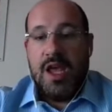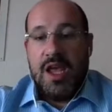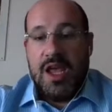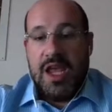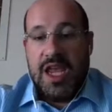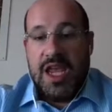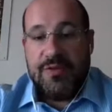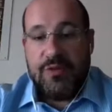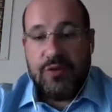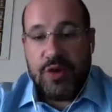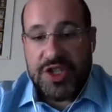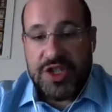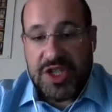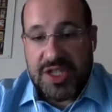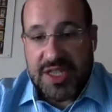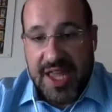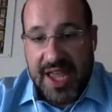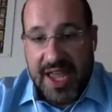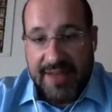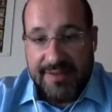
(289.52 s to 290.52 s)
If we
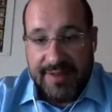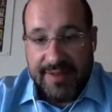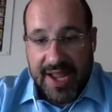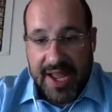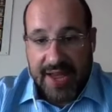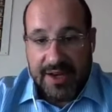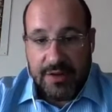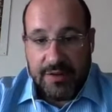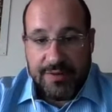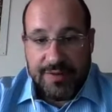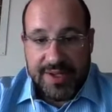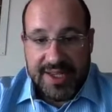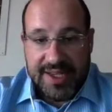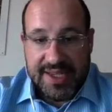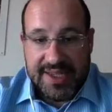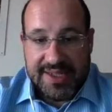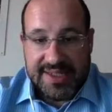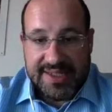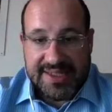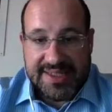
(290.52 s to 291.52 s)
just have a kind of a
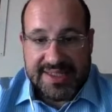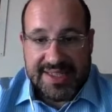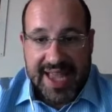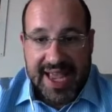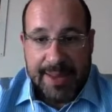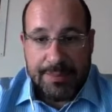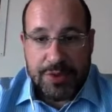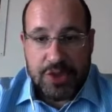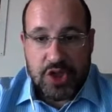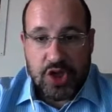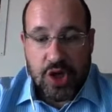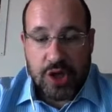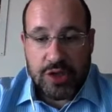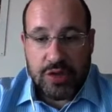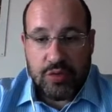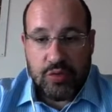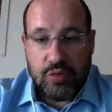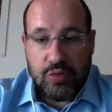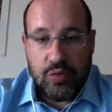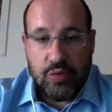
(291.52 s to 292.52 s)

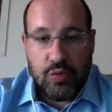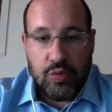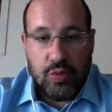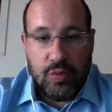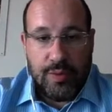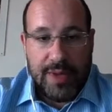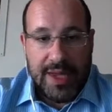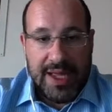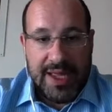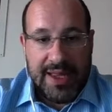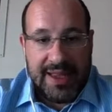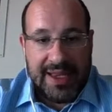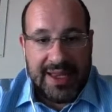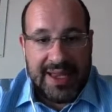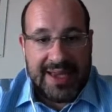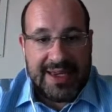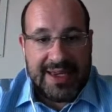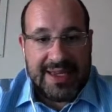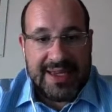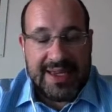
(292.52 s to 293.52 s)
snapshot to the
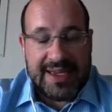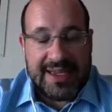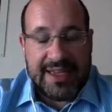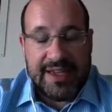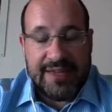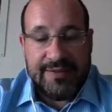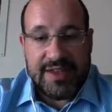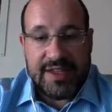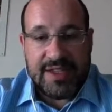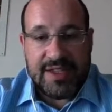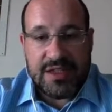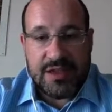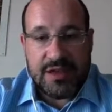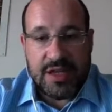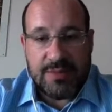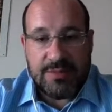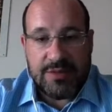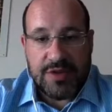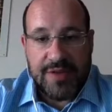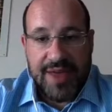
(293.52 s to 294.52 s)
lending activities in
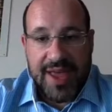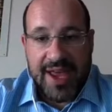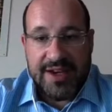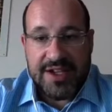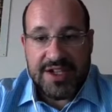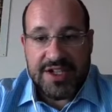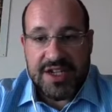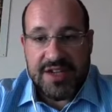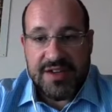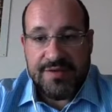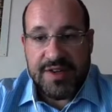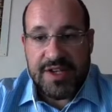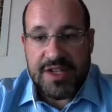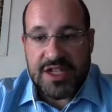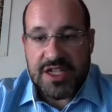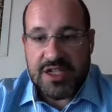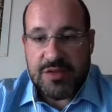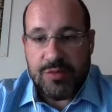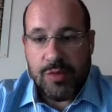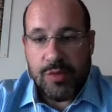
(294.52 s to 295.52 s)
terms of energy
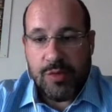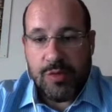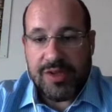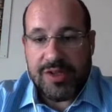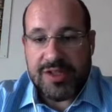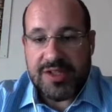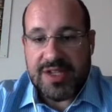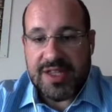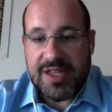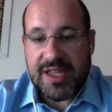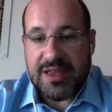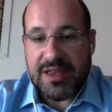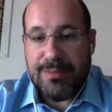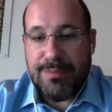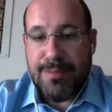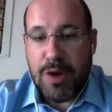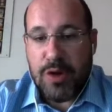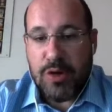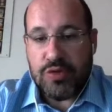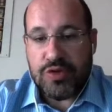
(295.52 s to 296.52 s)
efficiency, we will see that
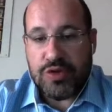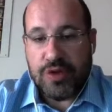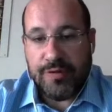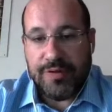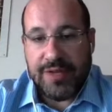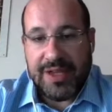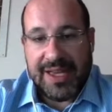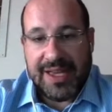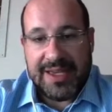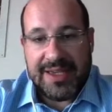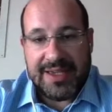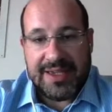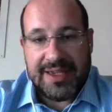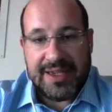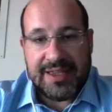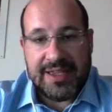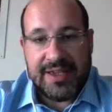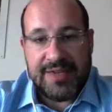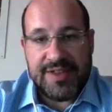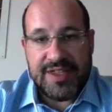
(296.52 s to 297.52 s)
most of the lending
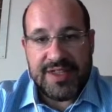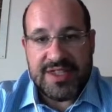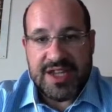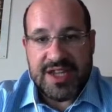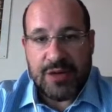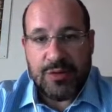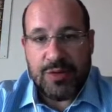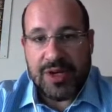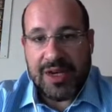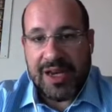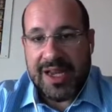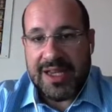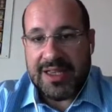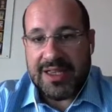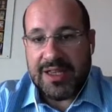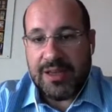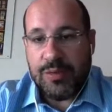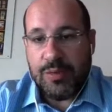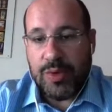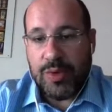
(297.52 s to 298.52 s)
activities are
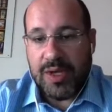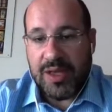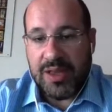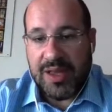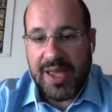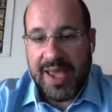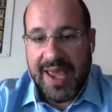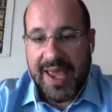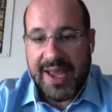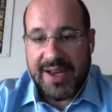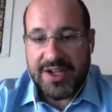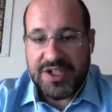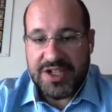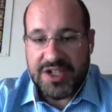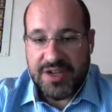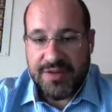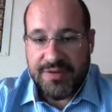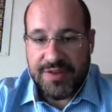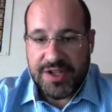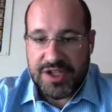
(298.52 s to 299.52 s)
related with
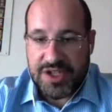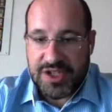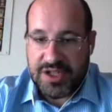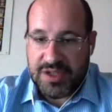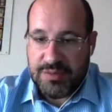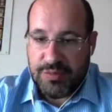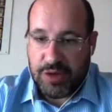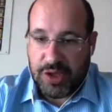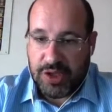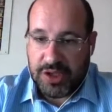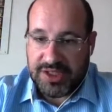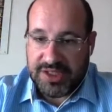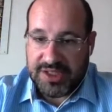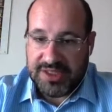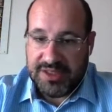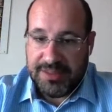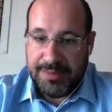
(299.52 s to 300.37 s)
energy efficiency projects in